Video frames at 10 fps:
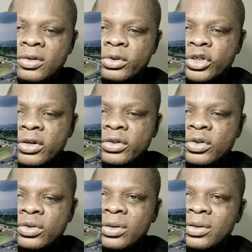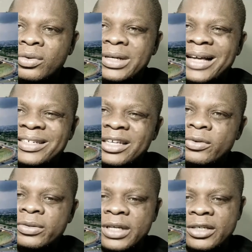solution to their
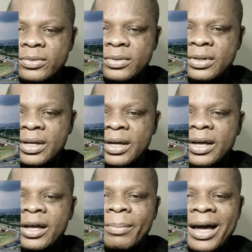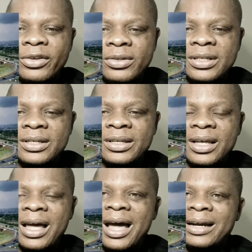single status by
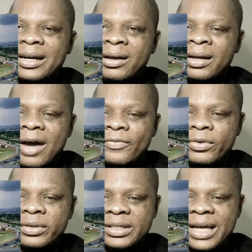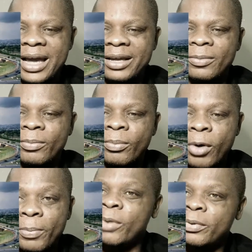using an aphrodisiac,
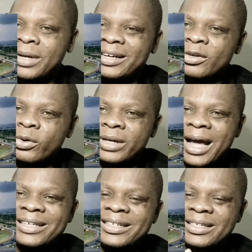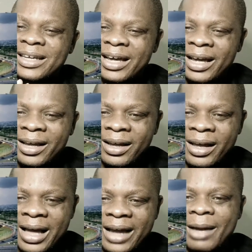popularly known as
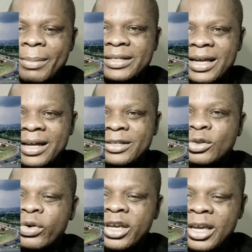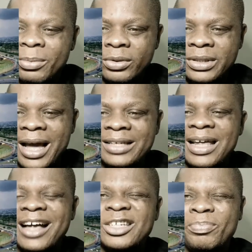kayamata, to
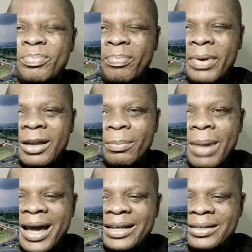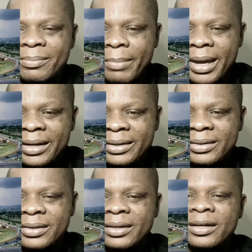hypnotize and spellbind men
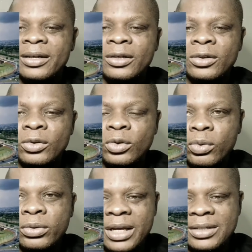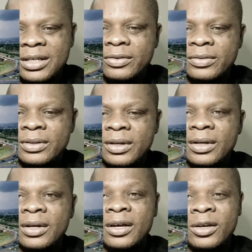to themselves.
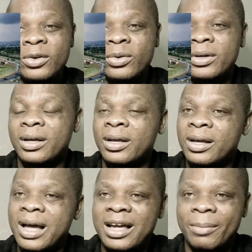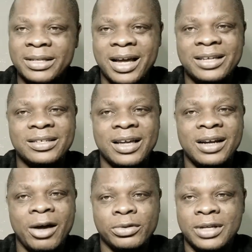Kayamata is
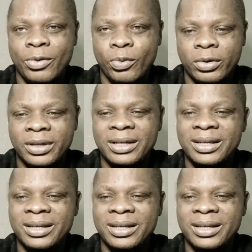an Hausa word.